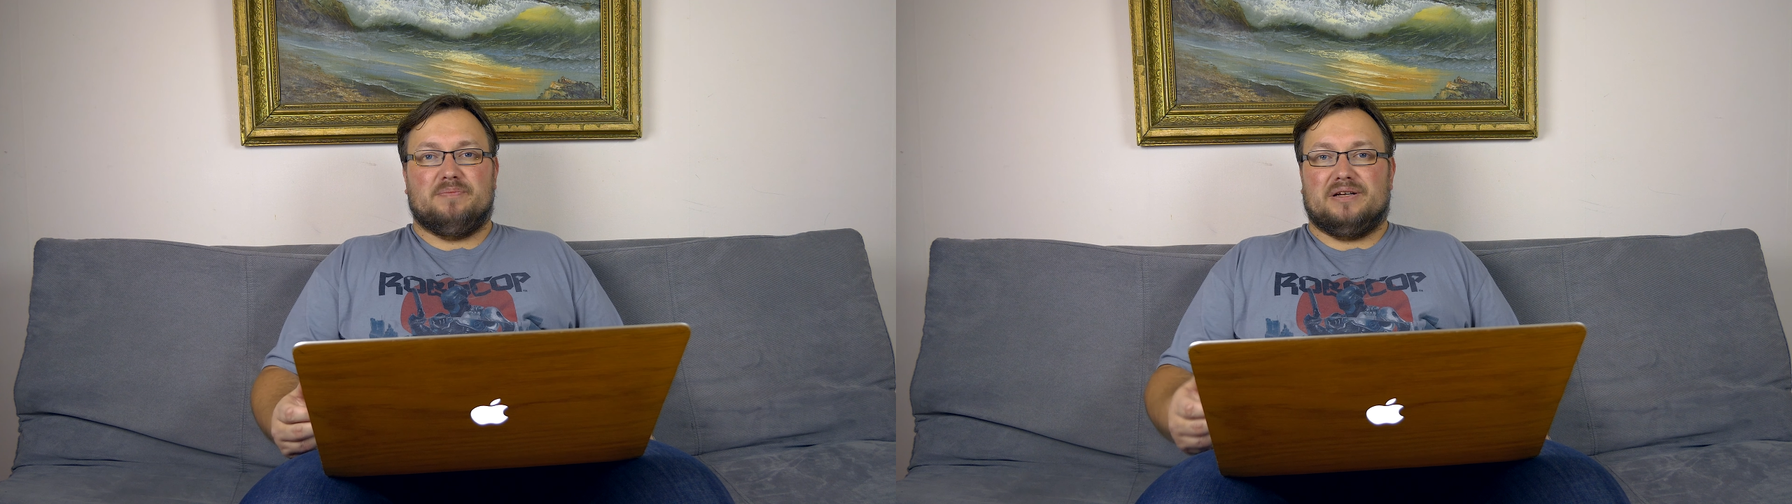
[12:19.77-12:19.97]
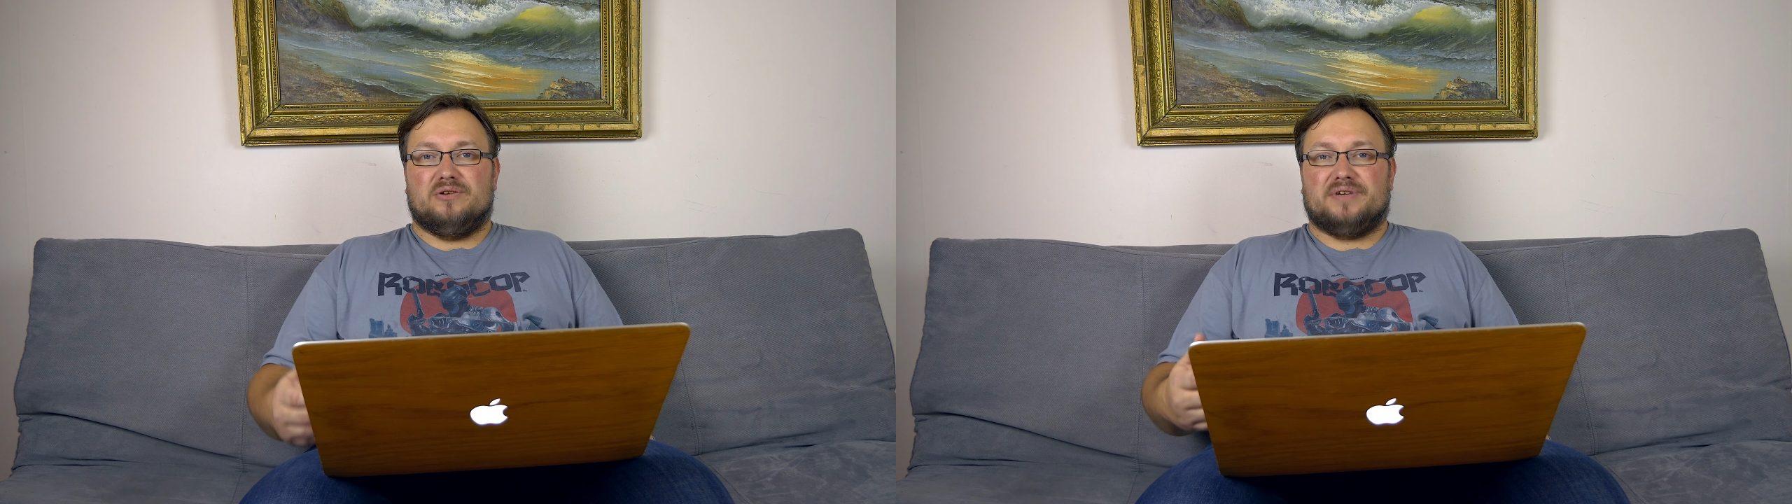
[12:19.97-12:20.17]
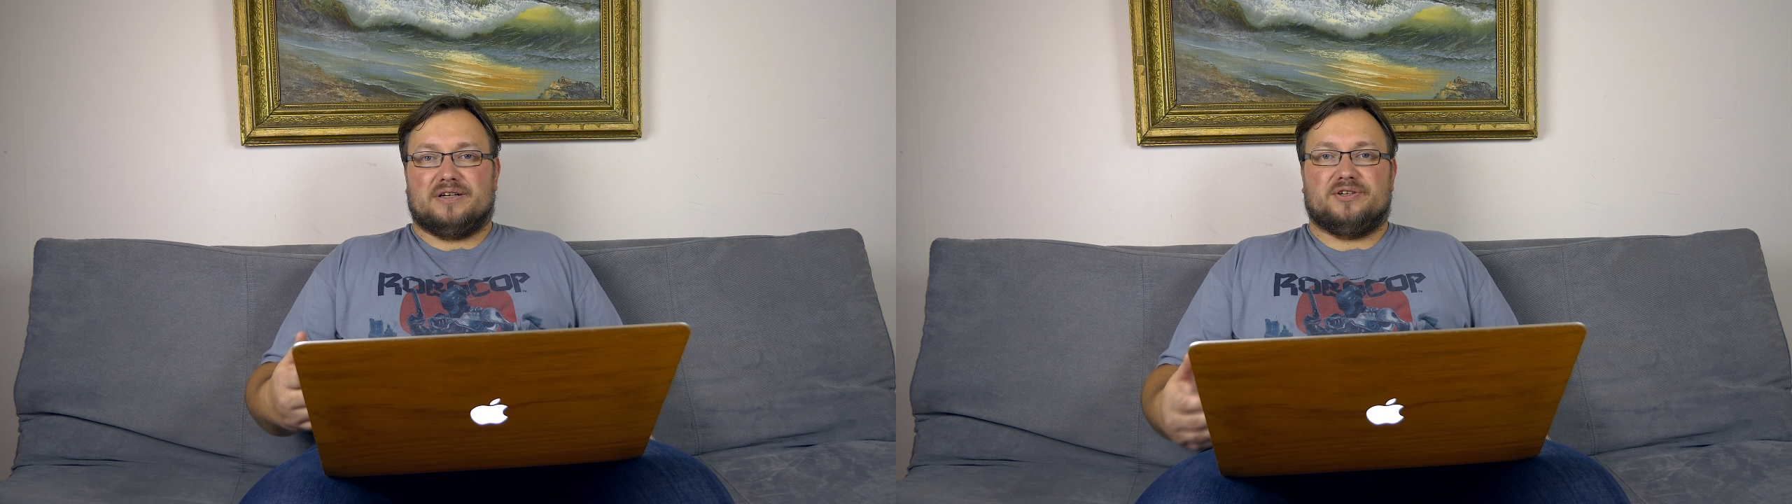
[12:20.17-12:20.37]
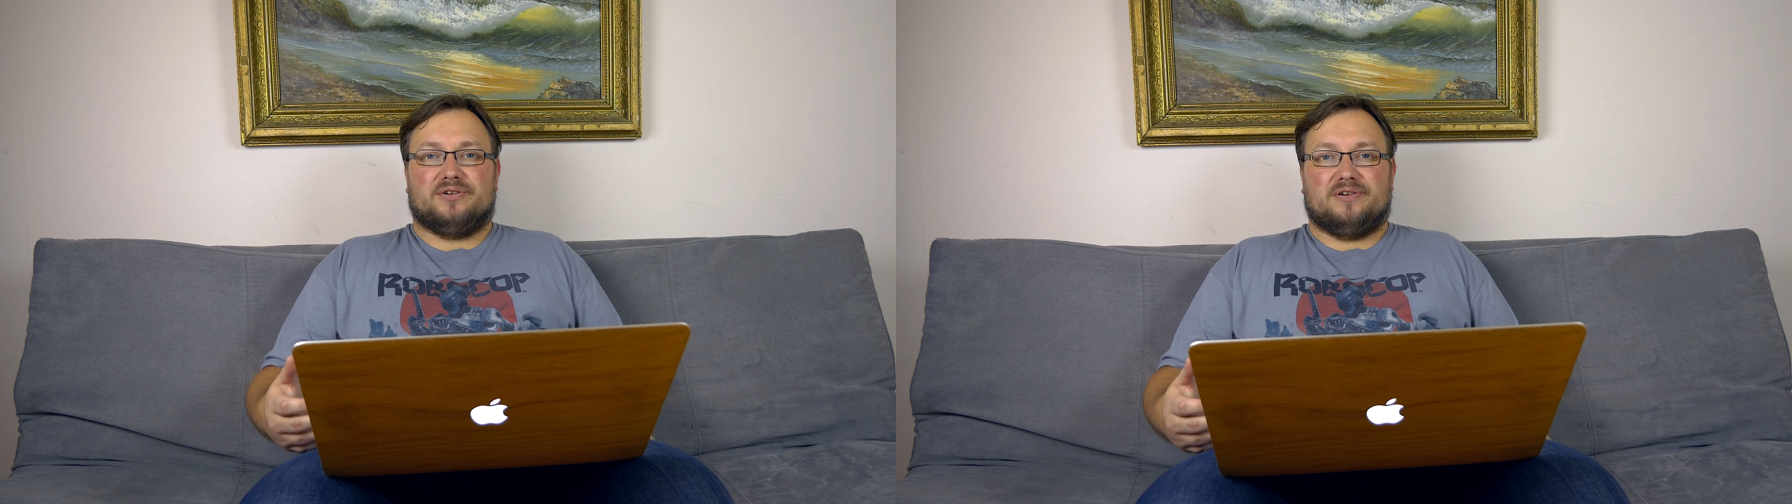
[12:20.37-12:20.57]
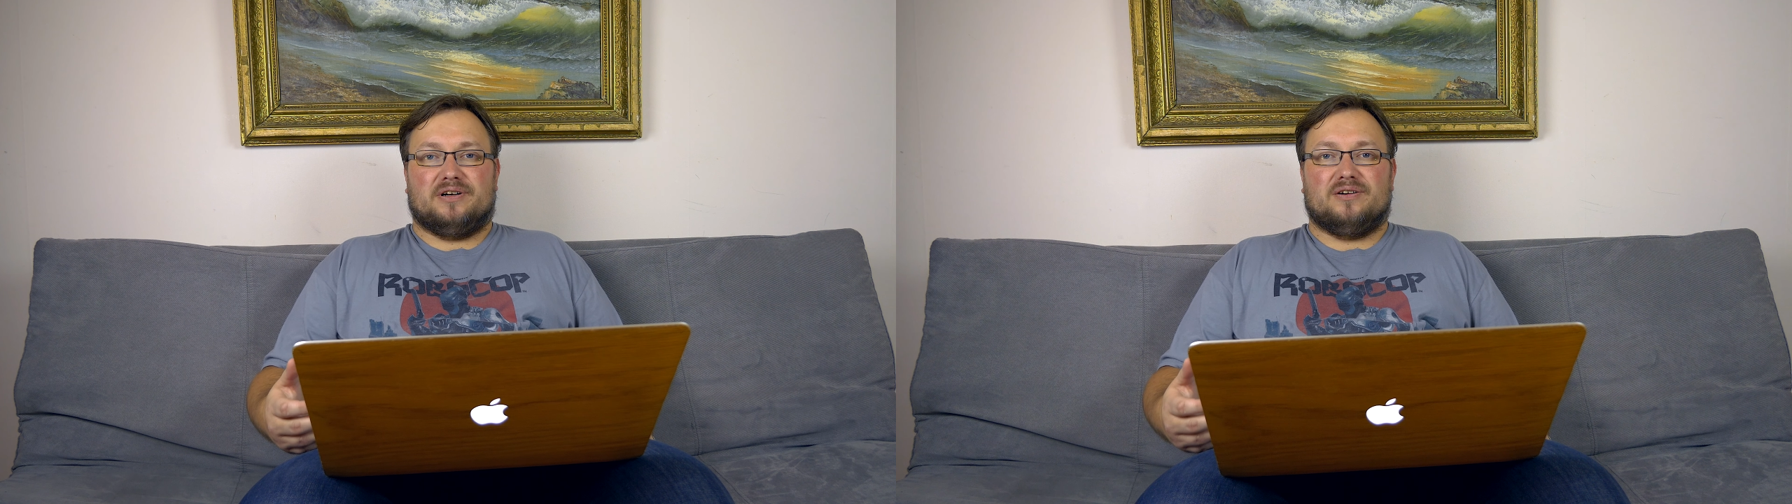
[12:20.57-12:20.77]

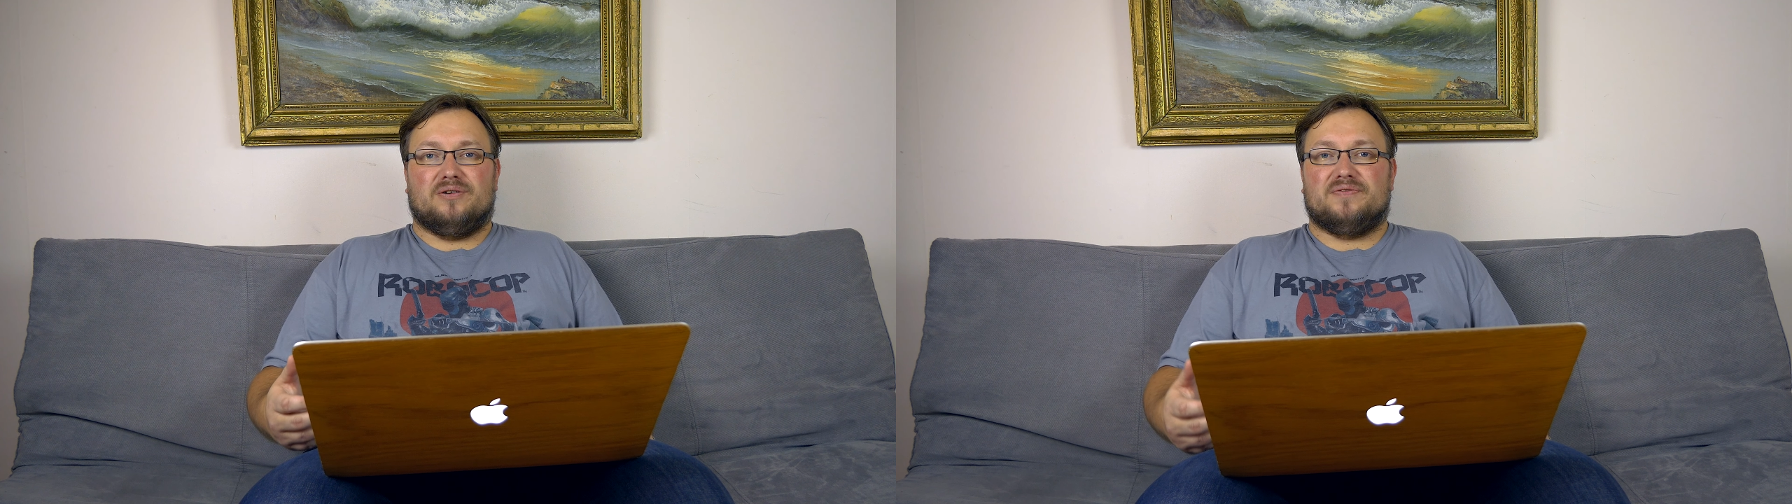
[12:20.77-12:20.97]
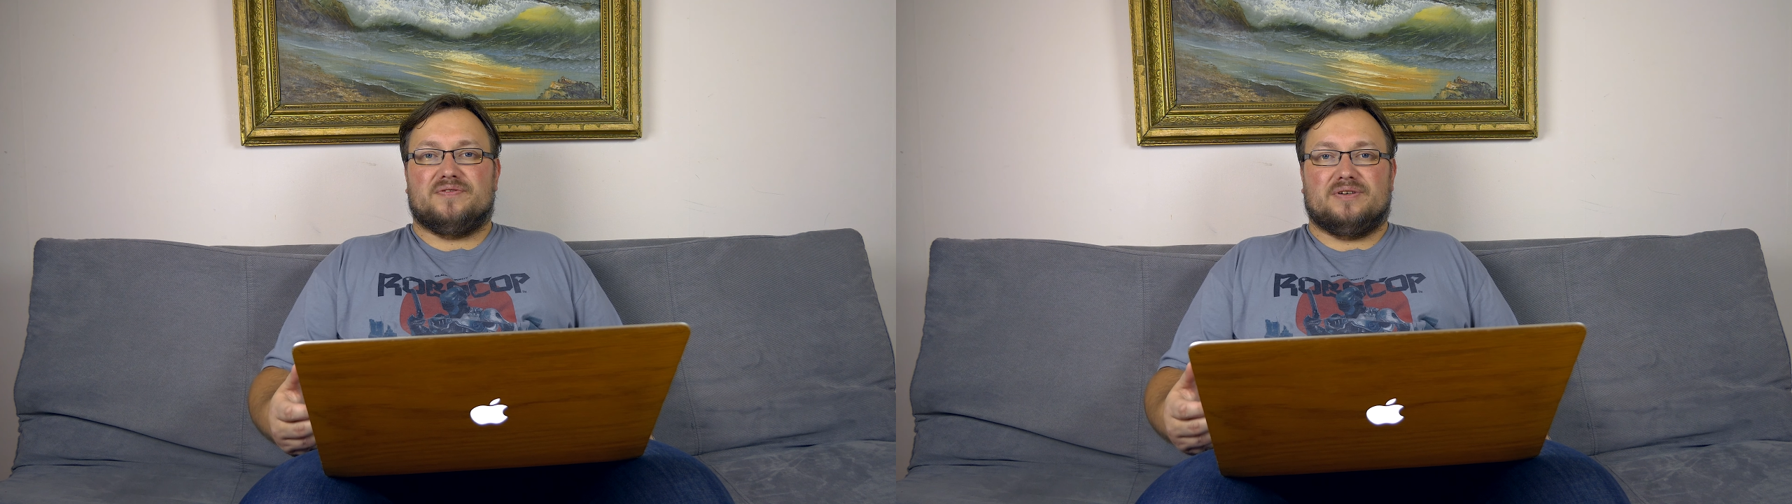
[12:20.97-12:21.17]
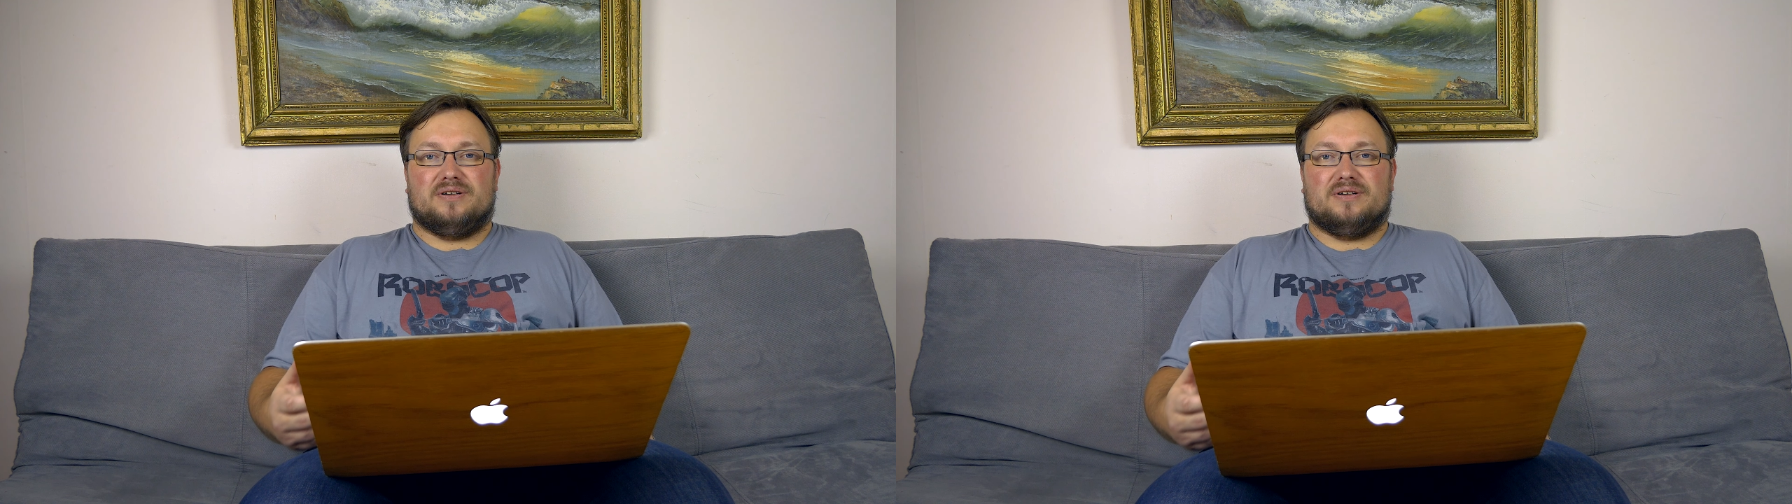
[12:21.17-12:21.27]
manufacturing of